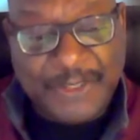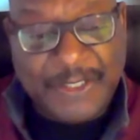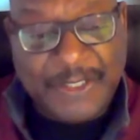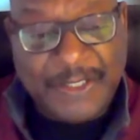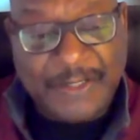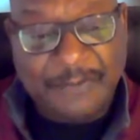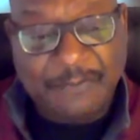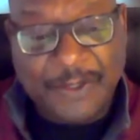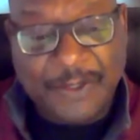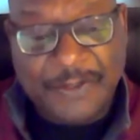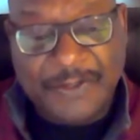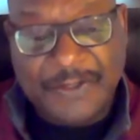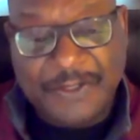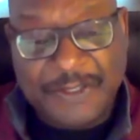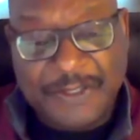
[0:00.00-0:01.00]
And
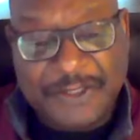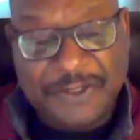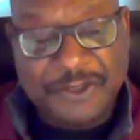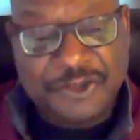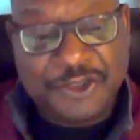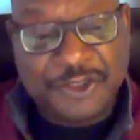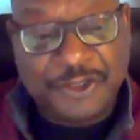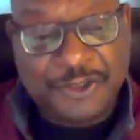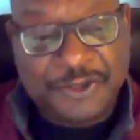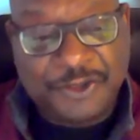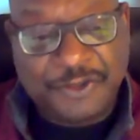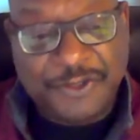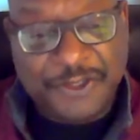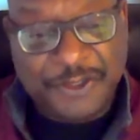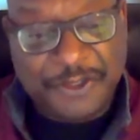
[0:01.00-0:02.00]
whether they're in the
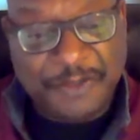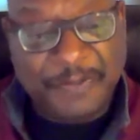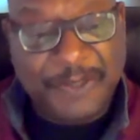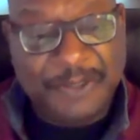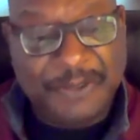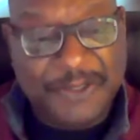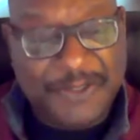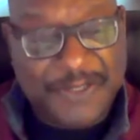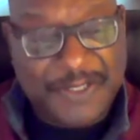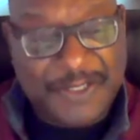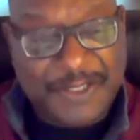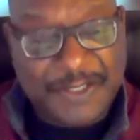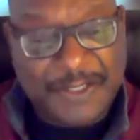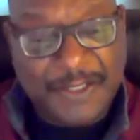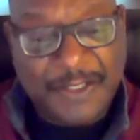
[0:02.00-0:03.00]
church or in the
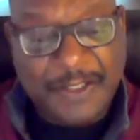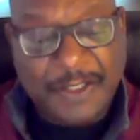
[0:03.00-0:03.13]
community,